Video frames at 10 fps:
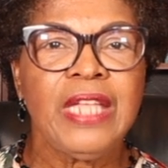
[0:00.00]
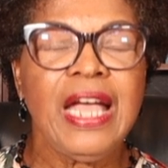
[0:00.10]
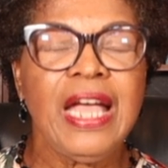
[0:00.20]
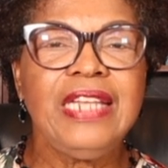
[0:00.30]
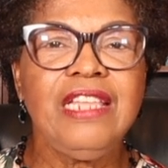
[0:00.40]

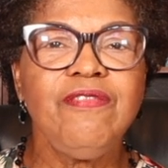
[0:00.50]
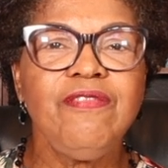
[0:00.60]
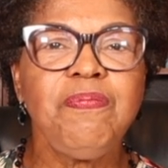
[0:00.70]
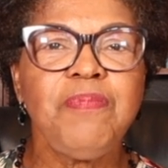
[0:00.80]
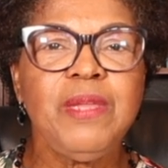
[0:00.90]
And
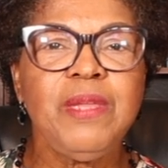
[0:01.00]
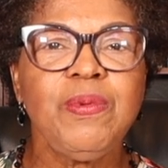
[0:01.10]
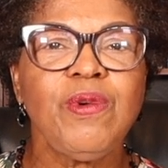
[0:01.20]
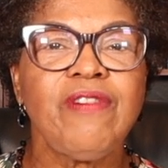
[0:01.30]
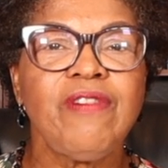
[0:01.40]
even
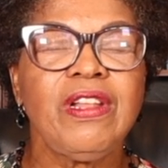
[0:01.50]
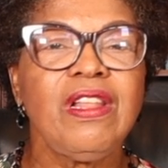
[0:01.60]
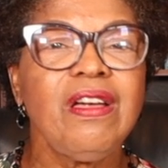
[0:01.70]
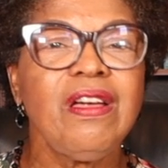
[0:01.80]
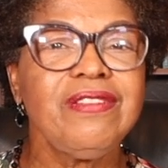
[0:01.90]
people who have a
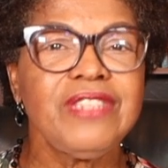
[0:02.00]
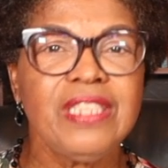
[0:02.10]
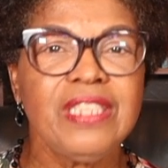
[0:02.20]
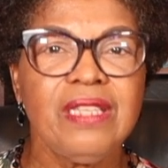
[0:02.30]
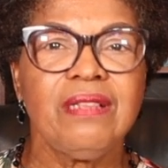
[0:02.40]
lot of
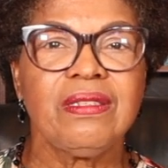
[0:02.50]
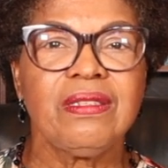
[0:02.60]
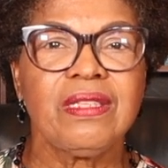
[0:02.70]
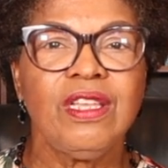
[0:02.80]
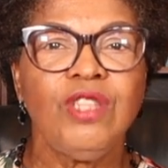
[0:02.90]

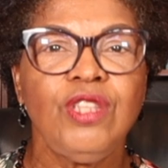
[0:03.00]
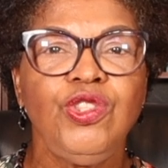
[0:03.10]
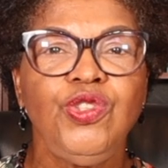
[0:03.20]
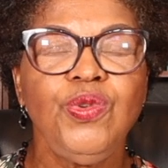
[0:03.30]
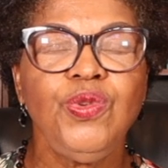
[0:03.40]
skills
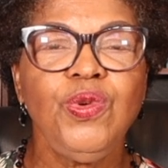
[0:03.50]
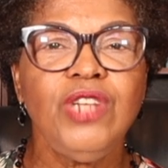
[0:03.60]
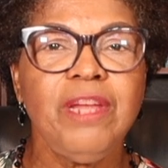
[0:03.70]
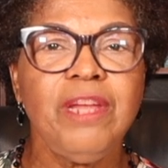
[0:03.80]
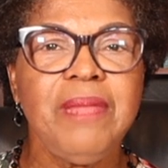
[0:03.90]

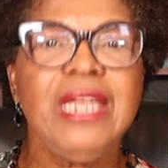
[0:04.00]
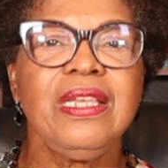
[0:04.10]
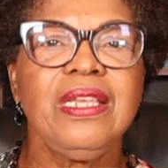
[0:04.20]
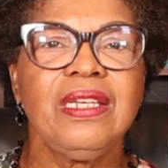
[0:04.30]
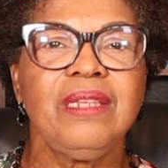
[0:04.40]
do not
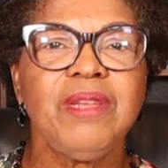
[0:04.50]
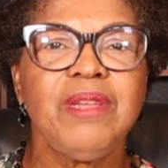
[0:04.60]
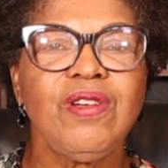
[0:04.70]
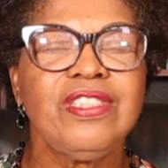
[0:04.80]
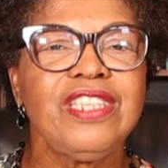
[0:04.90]
make it
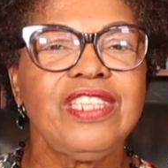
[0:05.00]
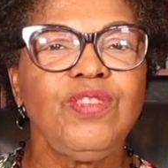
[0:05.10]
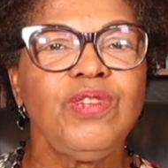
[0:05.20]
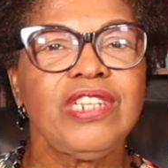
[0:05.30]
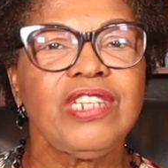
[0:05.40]
because they
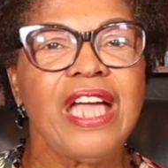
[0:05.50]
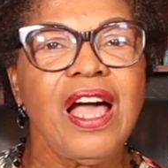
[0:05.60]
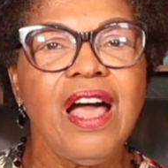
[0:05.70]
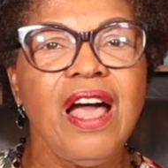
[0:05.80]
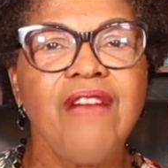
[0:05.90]
do not
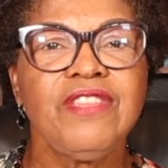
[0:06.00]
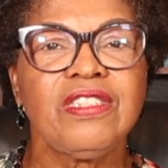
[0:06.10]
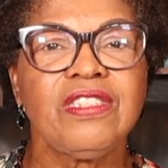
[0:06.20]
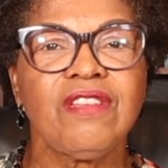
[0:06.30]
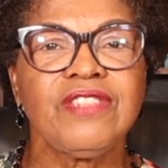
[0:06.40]
have
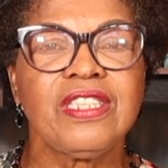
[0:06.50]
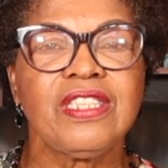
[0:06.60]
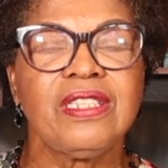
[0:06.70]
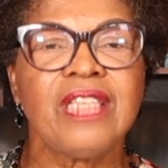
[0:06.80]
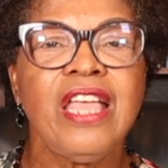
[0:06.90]
the soft
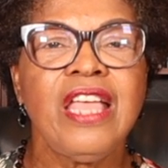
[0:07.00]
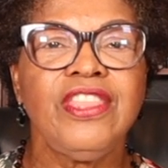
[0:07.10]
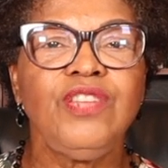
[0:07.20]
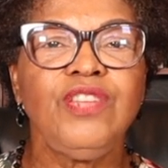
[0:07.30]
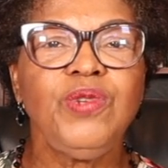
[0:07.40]
skills.
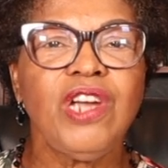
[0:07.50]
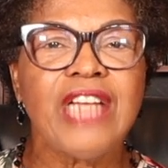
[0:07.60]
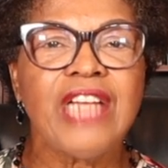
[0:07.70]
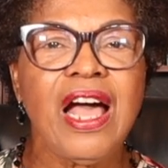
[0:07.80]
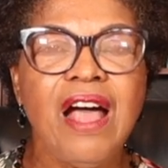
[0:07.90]
They do
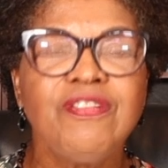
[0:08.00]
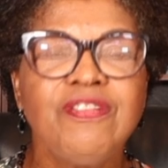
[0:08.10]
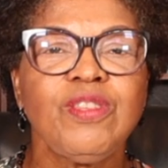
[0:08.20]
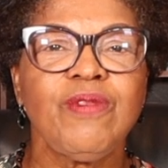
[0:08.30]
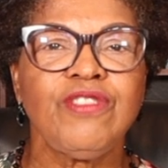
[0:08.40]
not
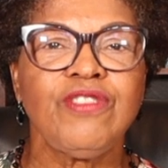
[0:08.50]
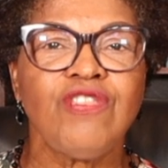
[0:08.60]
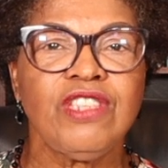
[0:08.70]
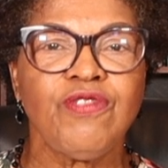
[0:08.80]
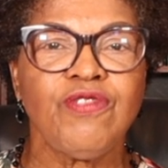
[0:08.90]
have some of the
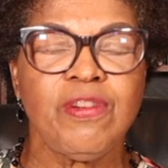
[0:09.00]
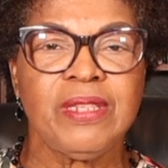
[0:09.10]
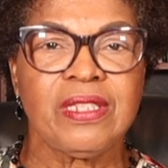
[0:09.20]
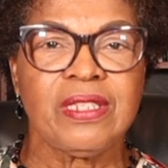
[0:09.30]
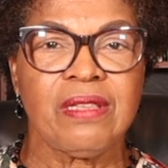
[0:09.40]

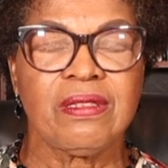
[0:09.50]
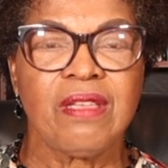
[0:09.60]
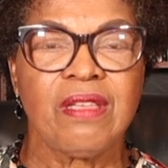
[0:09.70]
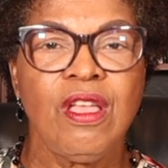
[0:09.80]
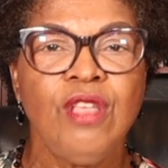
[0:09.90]
transferable
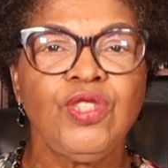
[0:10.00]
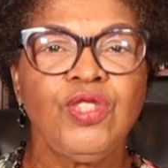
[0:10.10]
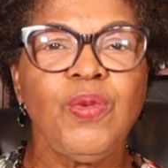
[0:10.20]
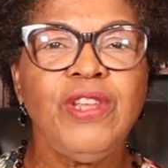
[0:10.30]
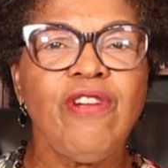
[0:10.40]
skills.
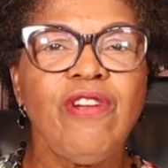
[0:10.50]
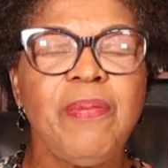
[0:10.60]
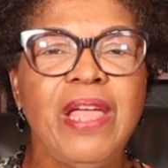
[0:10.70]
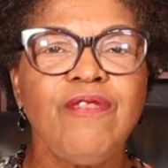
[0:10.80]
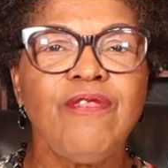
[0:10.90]
So when you're
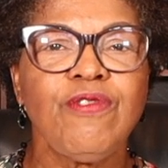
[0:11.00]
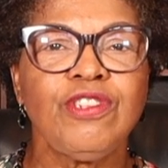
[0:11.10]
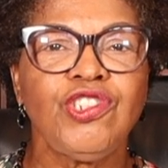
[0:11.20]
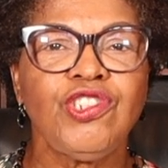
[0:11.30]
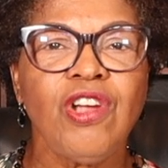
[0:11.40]
applying
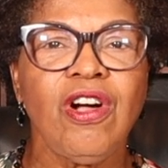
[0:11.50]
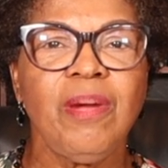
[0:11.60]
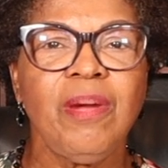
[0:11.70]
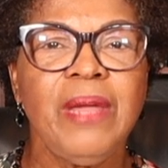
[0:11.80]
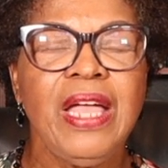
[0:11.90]
for a
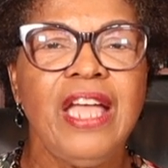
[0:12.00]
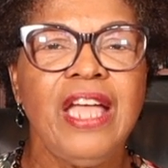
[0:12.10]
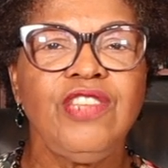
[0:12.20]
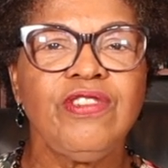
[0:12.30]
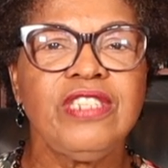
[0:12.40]
job
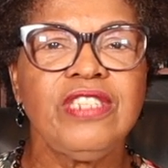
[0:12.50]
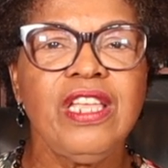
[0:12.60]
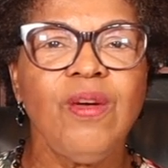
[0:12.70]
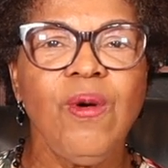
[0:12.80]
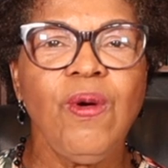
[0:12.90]
and you're
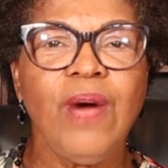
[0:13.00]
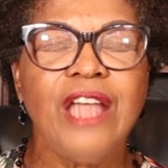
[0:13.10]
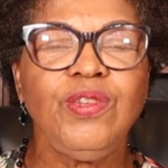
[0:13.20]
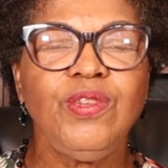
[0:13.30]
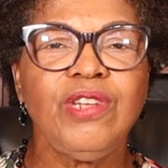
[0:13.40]
saying, oh,
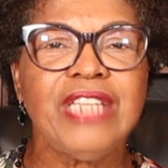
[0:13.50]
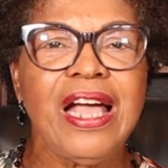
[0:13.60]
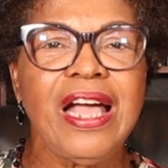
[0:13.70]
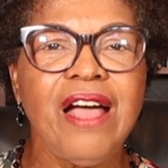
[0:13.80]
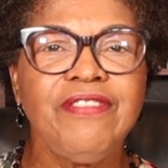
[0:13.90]
I do not
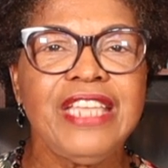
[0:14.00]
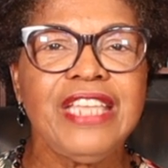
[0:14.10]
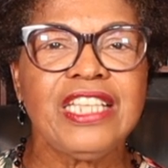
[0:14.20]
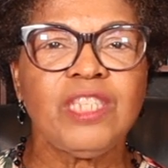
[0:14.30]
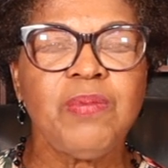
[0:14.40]
have
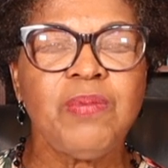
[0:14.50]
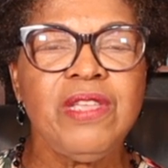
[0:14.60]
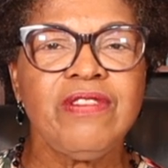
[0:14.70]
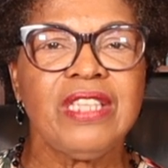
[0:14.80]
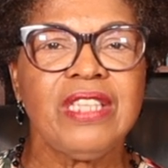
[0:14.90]
the
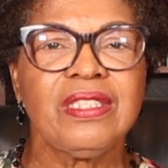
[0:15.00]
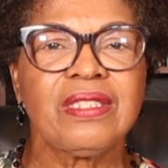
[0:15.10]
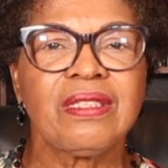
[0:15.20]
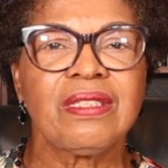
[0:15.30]
experience,